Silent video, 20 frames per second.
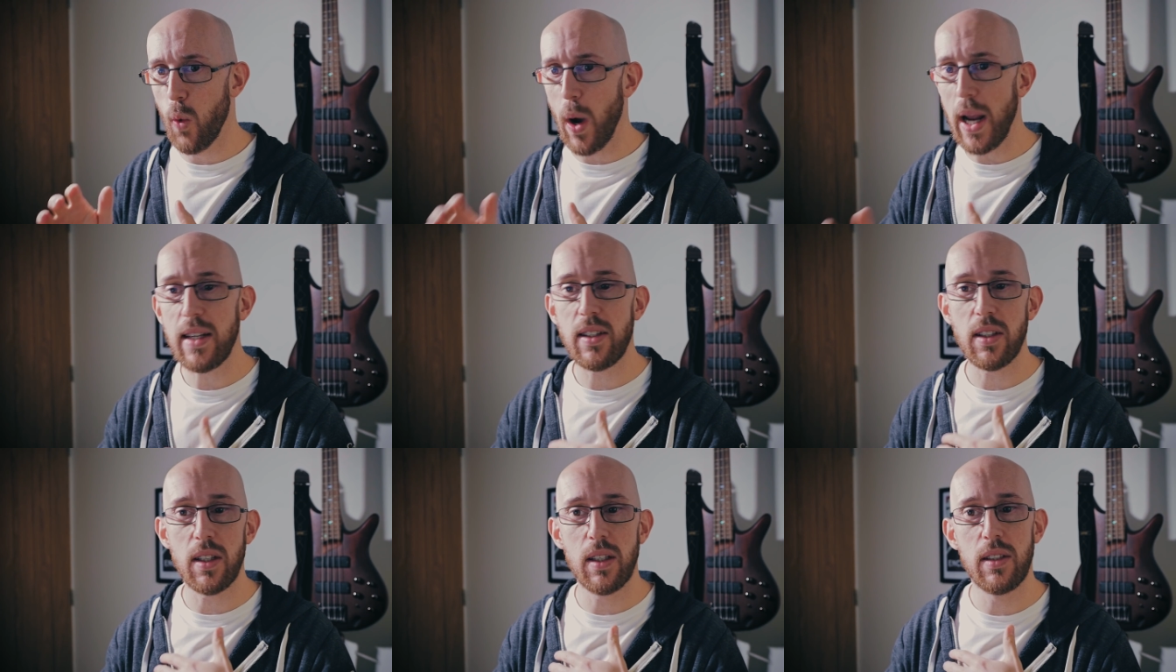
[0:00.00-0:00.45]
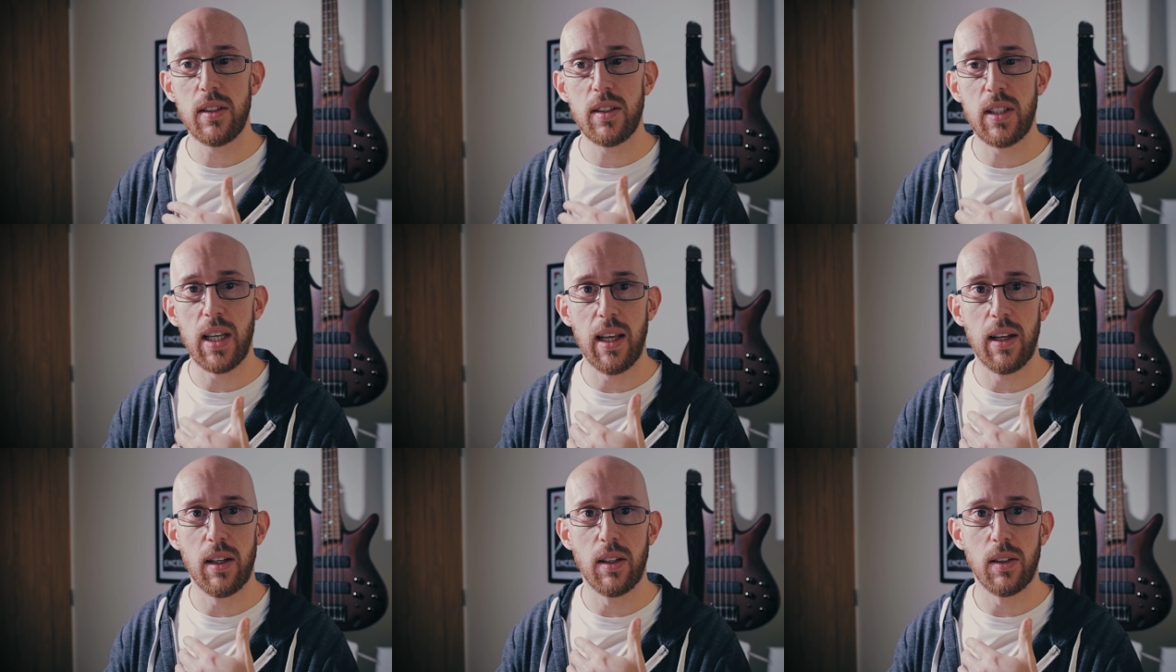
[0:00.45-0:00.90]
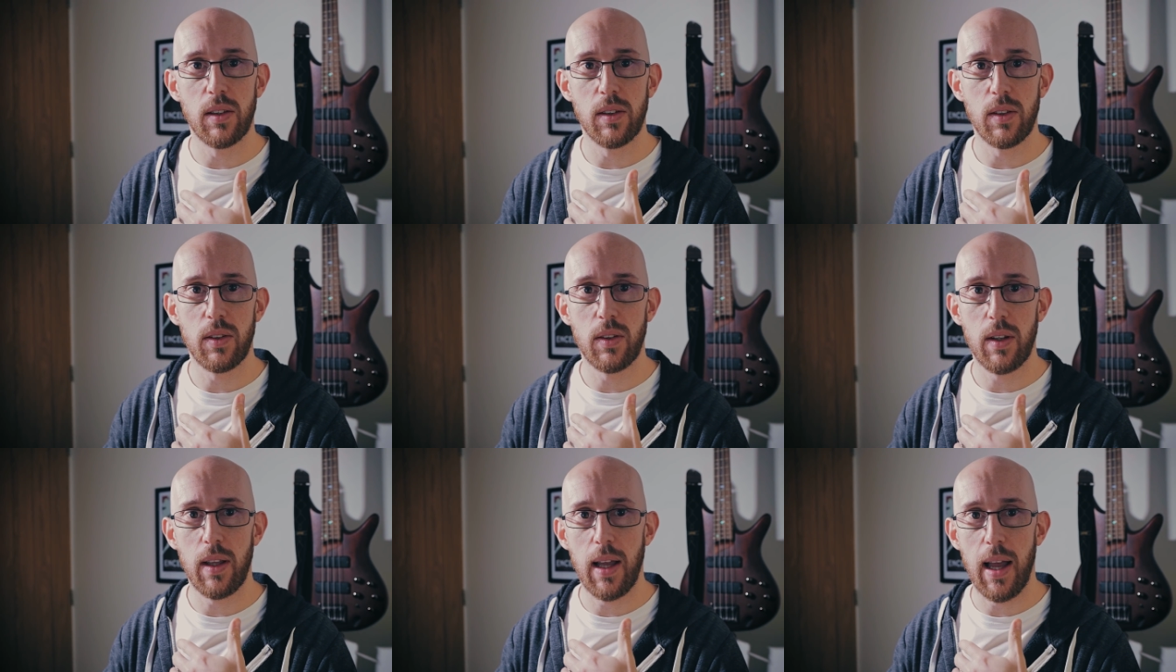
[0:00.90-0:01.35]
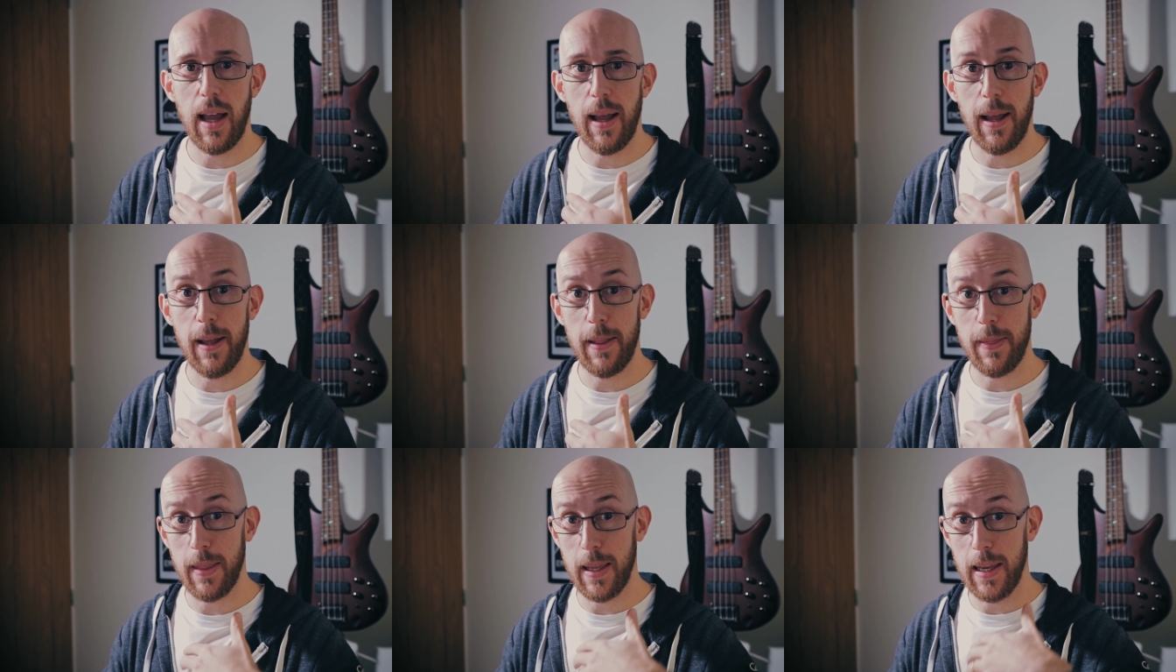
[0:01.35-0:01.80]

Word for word: wait until uh,